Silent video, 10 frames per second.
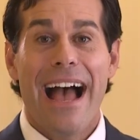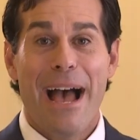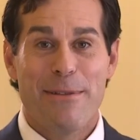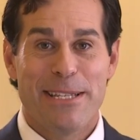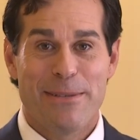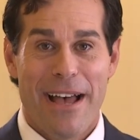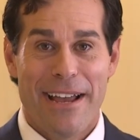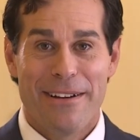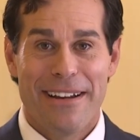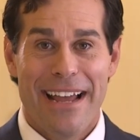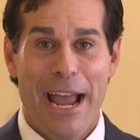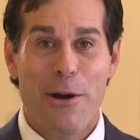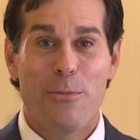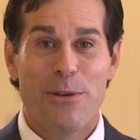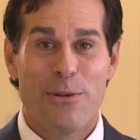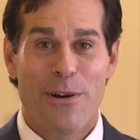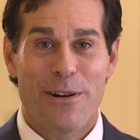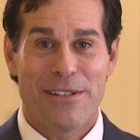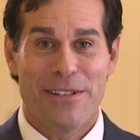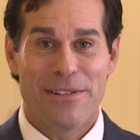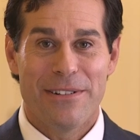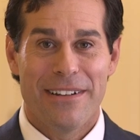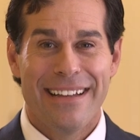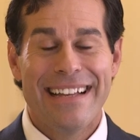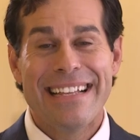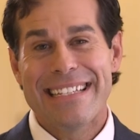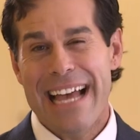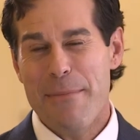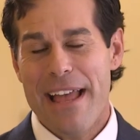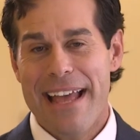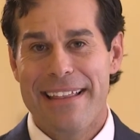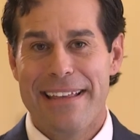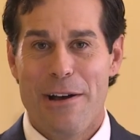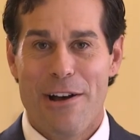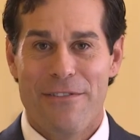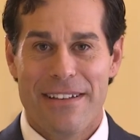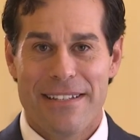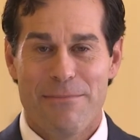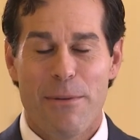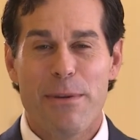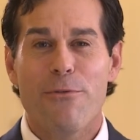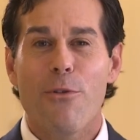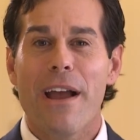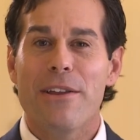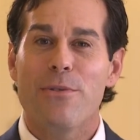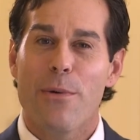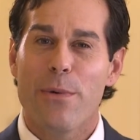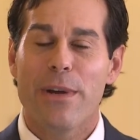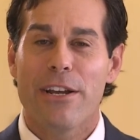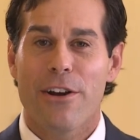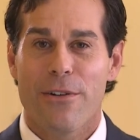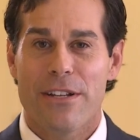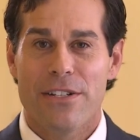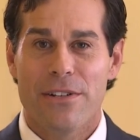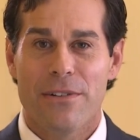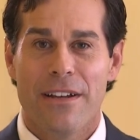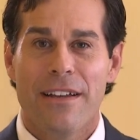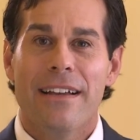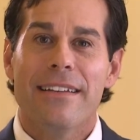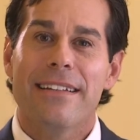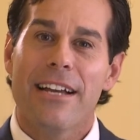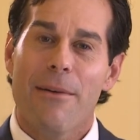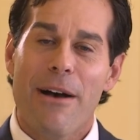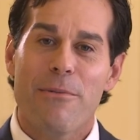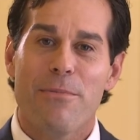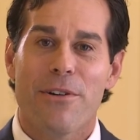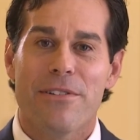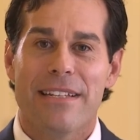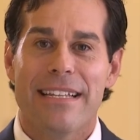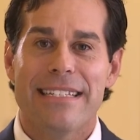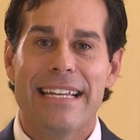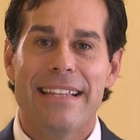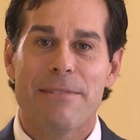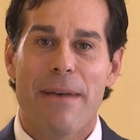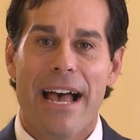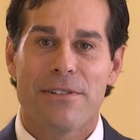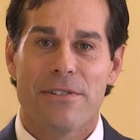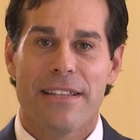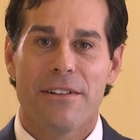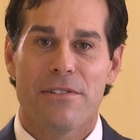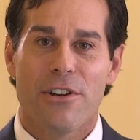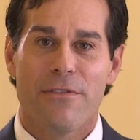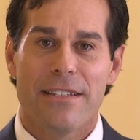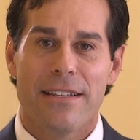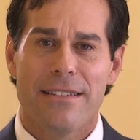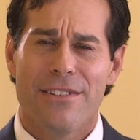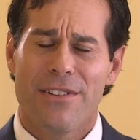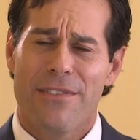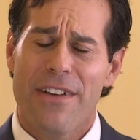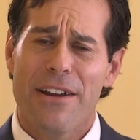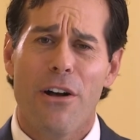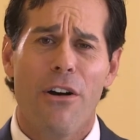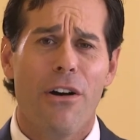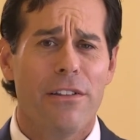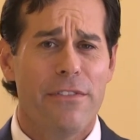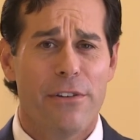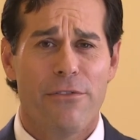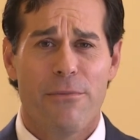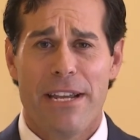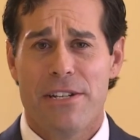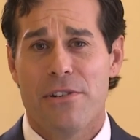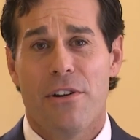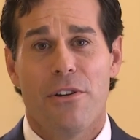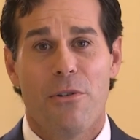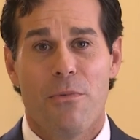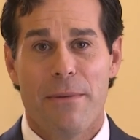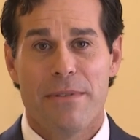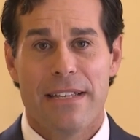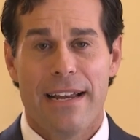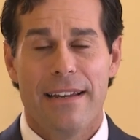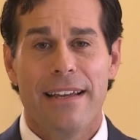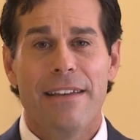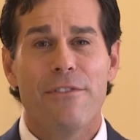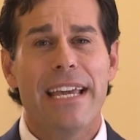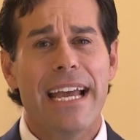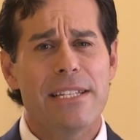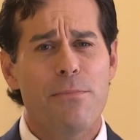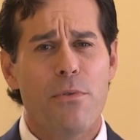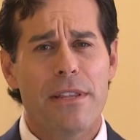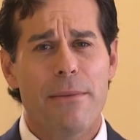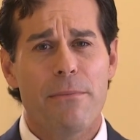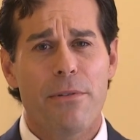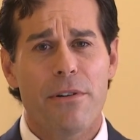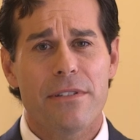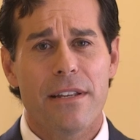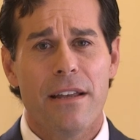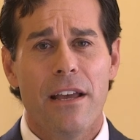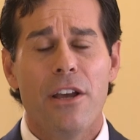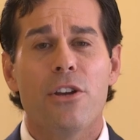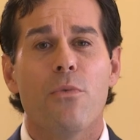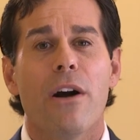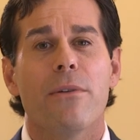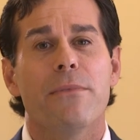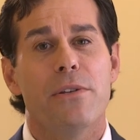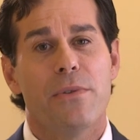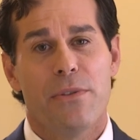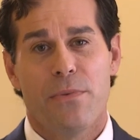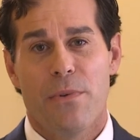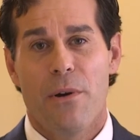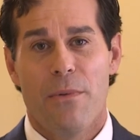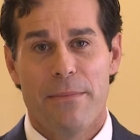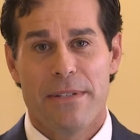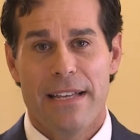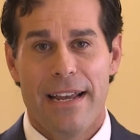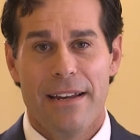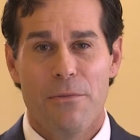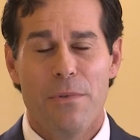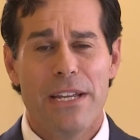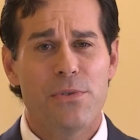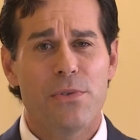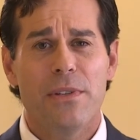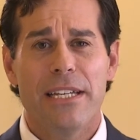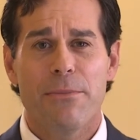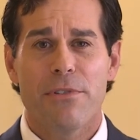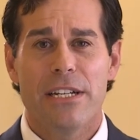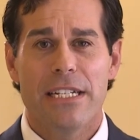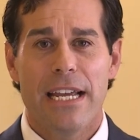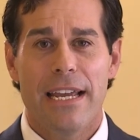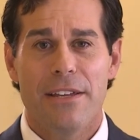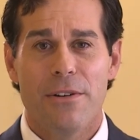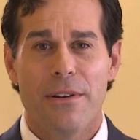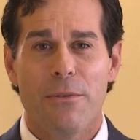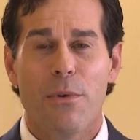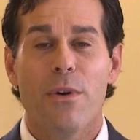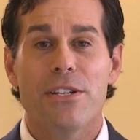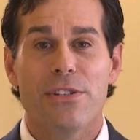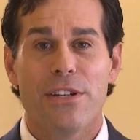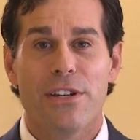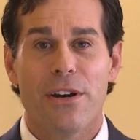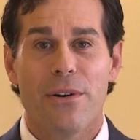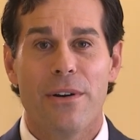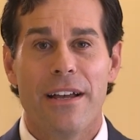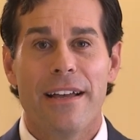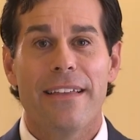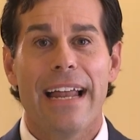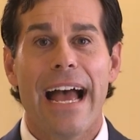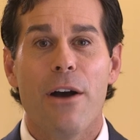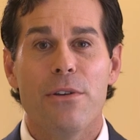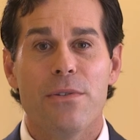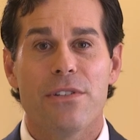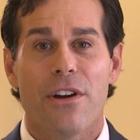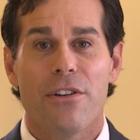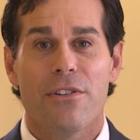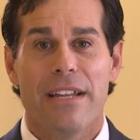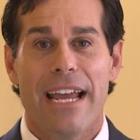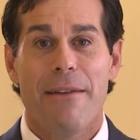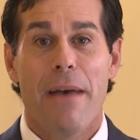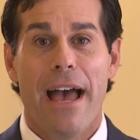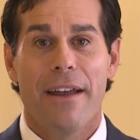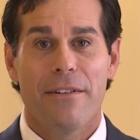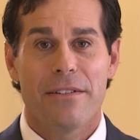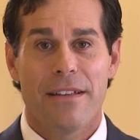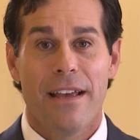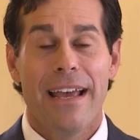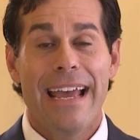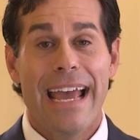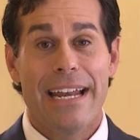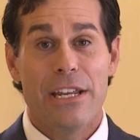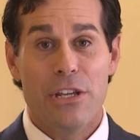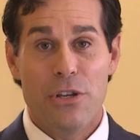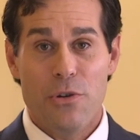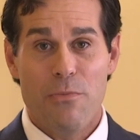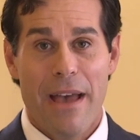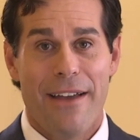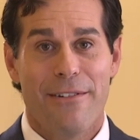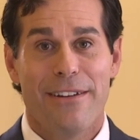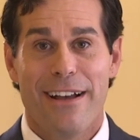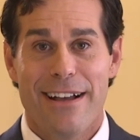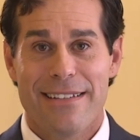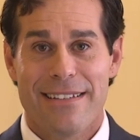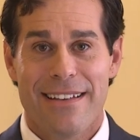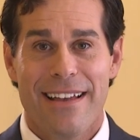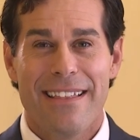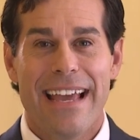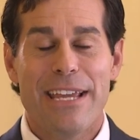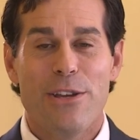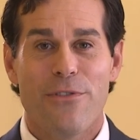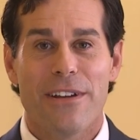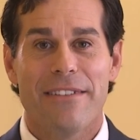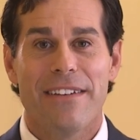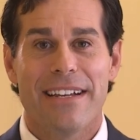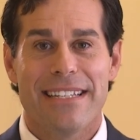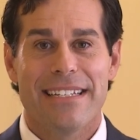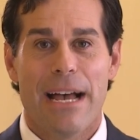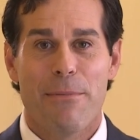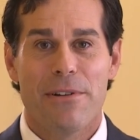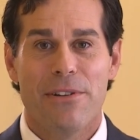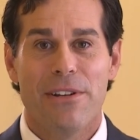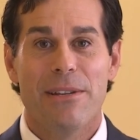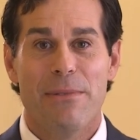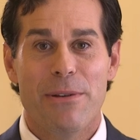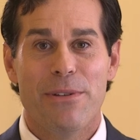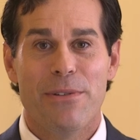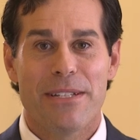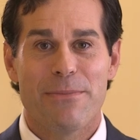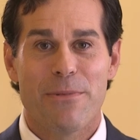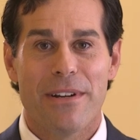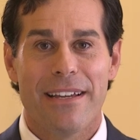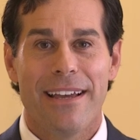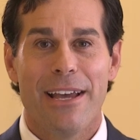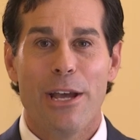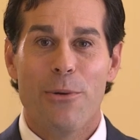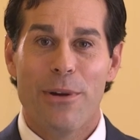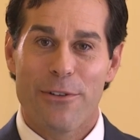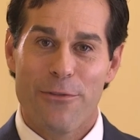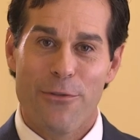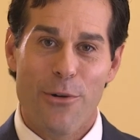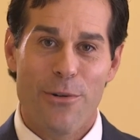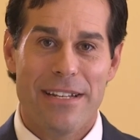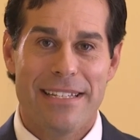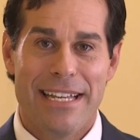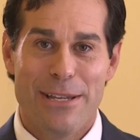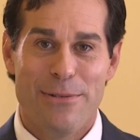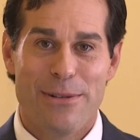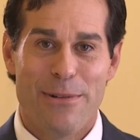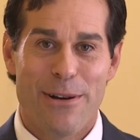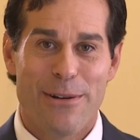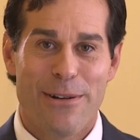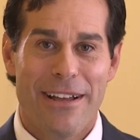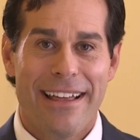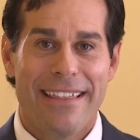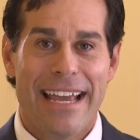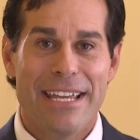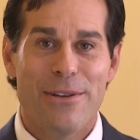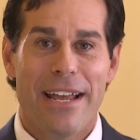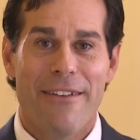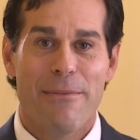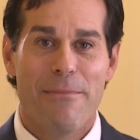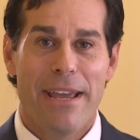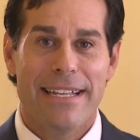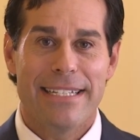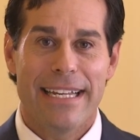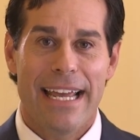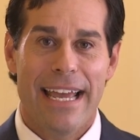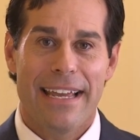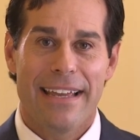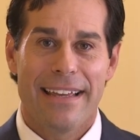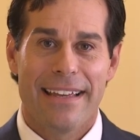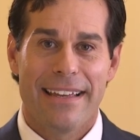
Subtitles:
I'm inspired. I hope you are too. It's time to head to the office. But before I do, I want to encourage you to come out in person and see these pastors at their services. You can find all of their information on our website. If you can't support them in person, you're welcome to do it through our website. We truly appreciate you and want you to know that how you start your day matters, and you matter to us. Thank you for giving us this opportunity to be with you this morning. We look forward to seeing you tomorrow. Thank you and have an amazing day.